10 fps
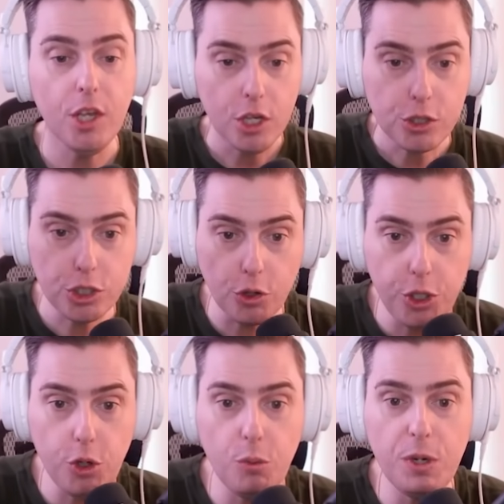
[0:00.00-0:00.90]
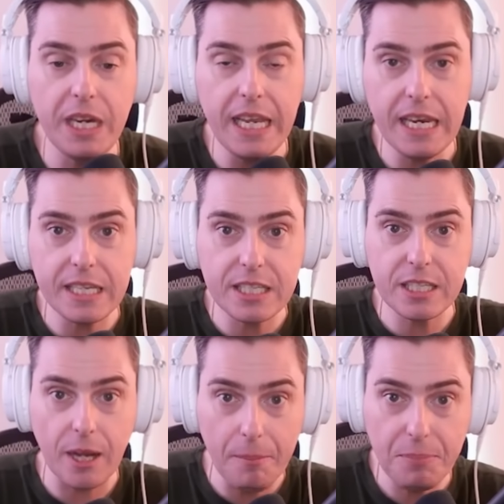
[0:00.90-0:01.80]
So you need
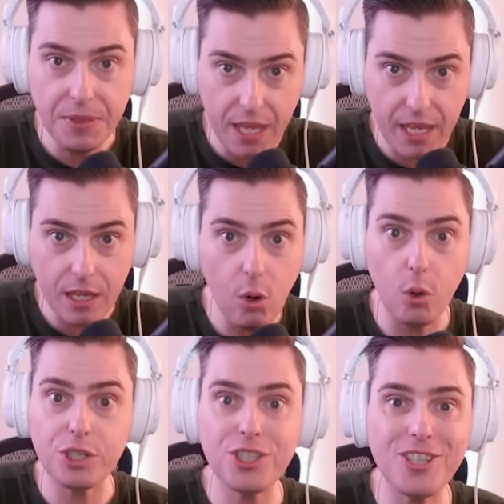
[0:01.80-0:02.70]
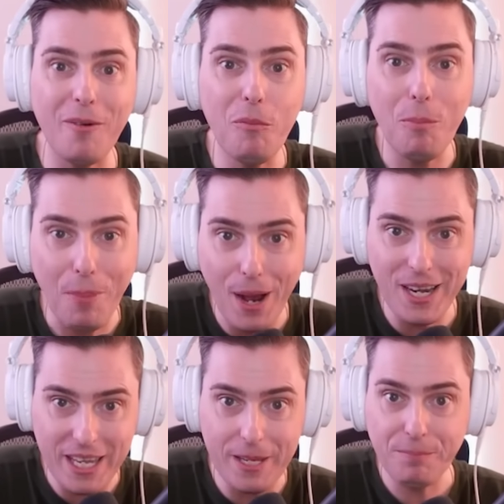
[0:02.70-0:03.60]
something or
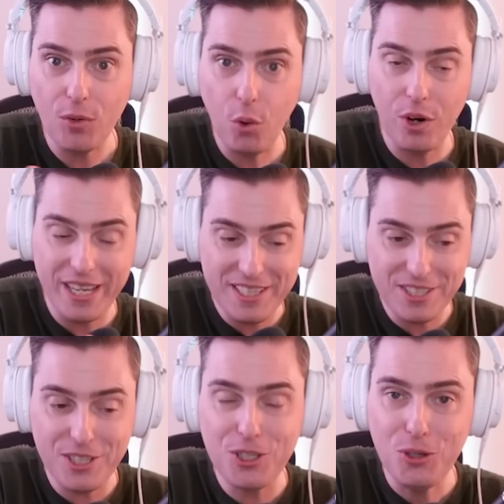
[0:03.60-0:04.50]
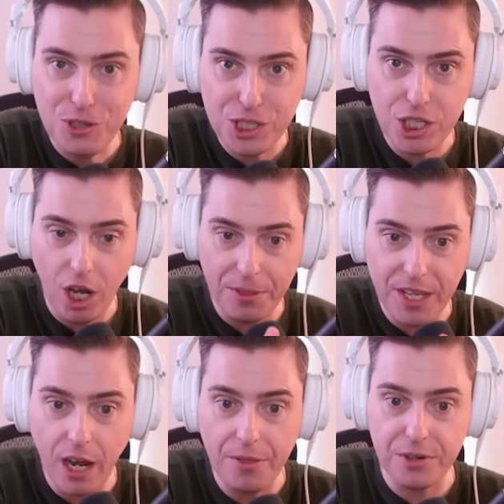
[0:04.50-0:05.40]
somebody or an institution on the
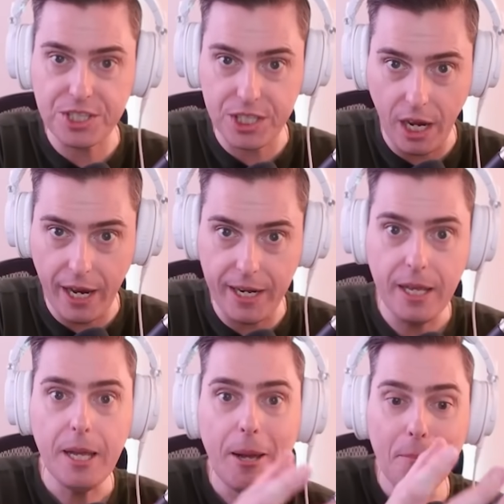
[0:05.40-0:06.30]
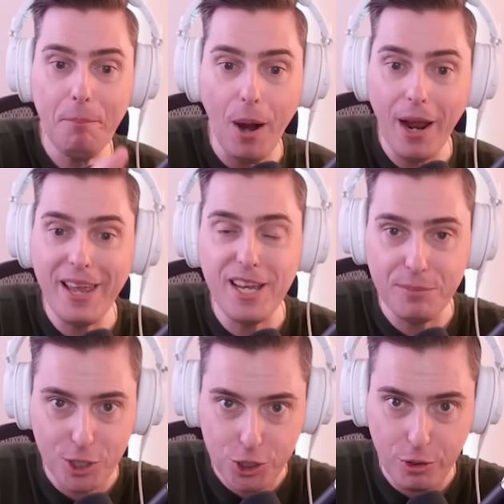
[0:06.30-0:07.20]
other side buying up
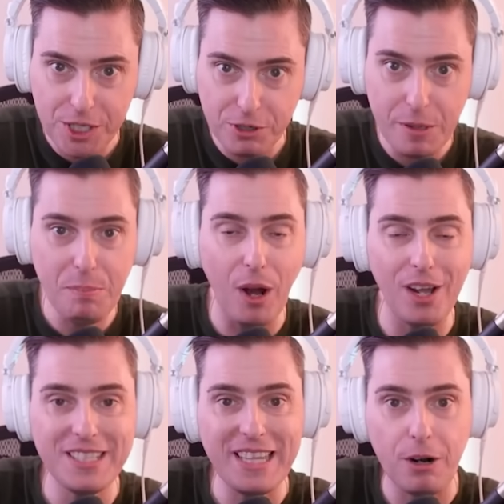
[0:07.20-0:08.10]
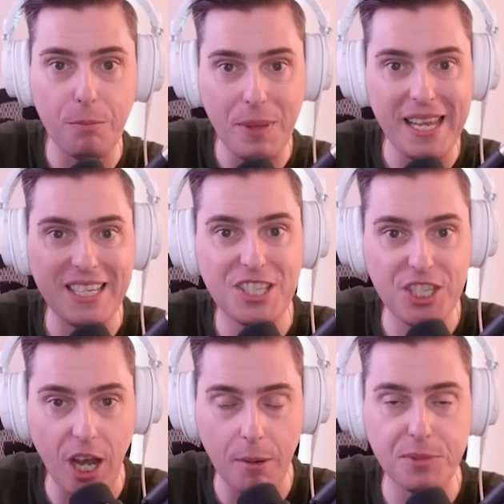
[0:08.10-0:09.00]
the treasury bonds that are being
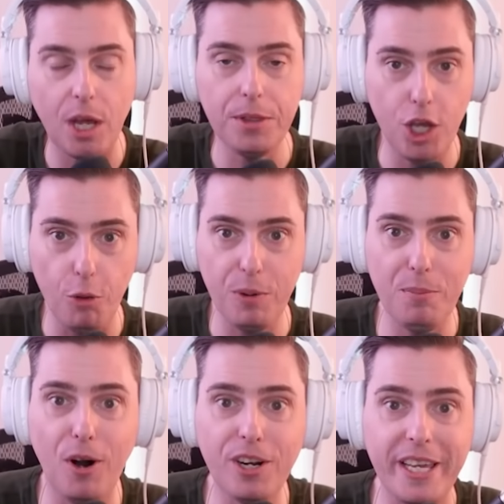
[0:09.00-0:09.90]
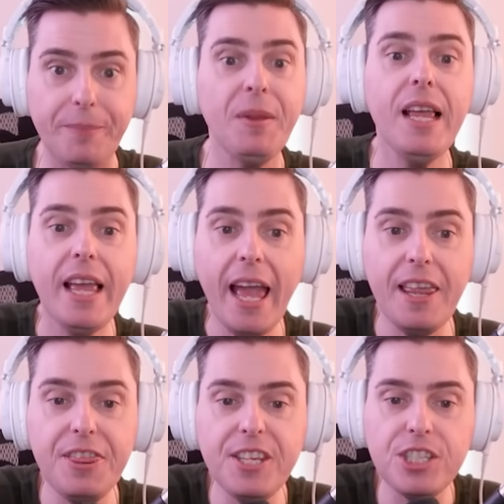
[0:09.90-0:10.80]
dumped on the open market.
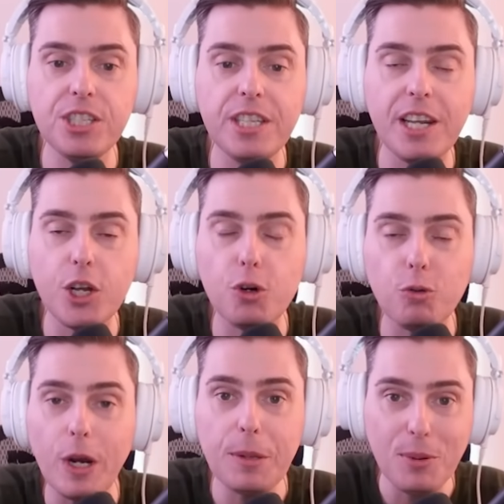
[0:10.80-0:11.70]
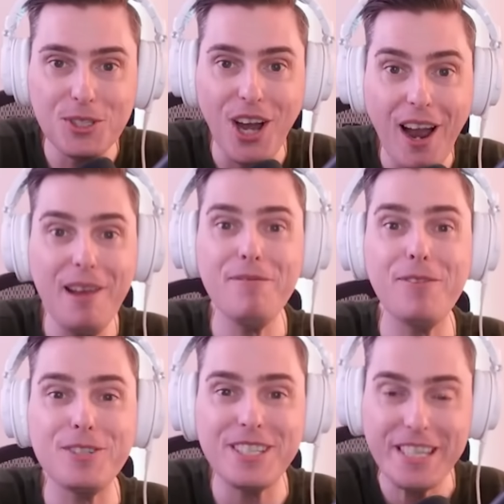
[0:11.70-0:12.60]
And this is an incredible time for
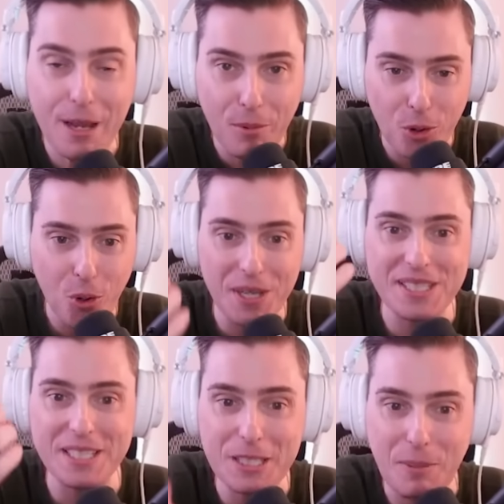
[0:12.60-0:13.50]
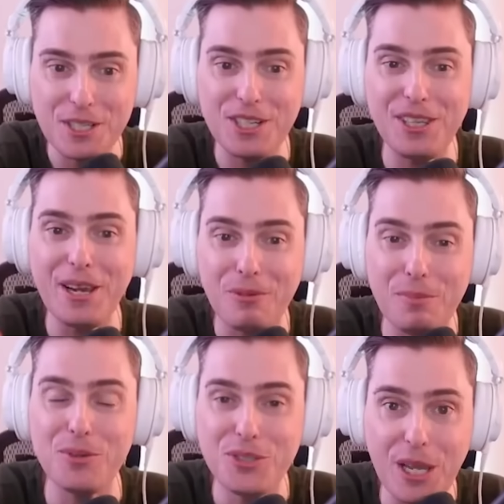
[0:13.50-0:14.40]
for stablecoins, especially like
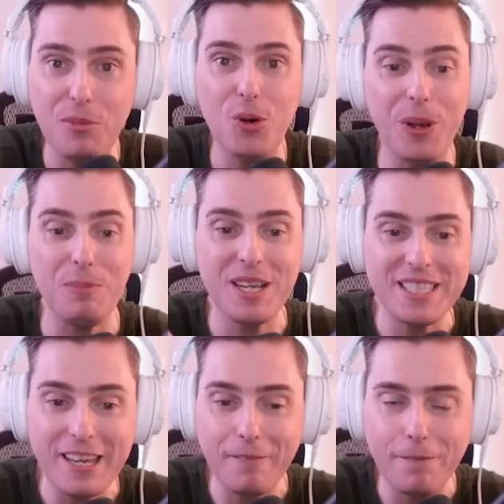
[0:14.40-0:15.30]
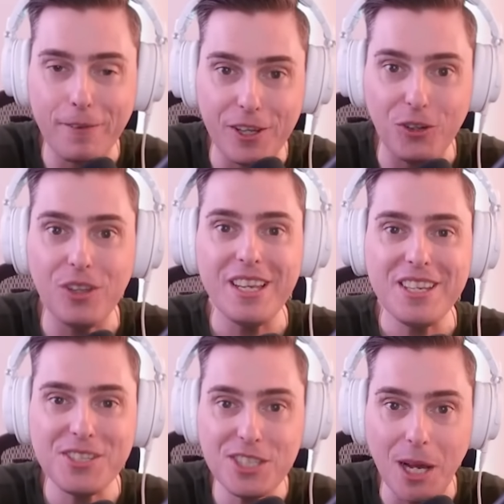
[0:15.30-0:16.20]
Ripple stablecoin, because it can fill
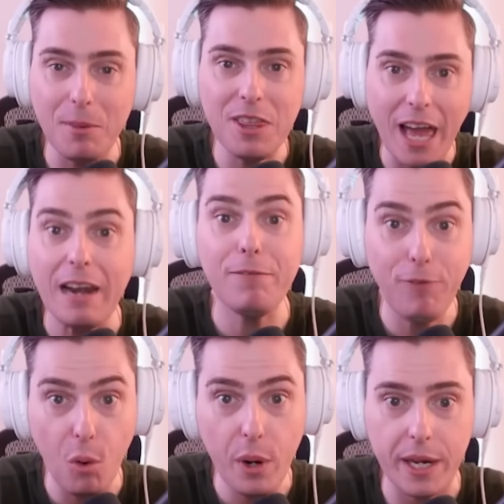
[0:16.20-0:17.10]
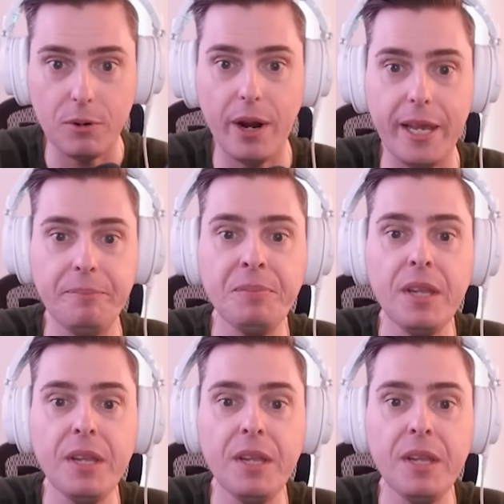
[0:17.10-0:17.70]
some of that void, right?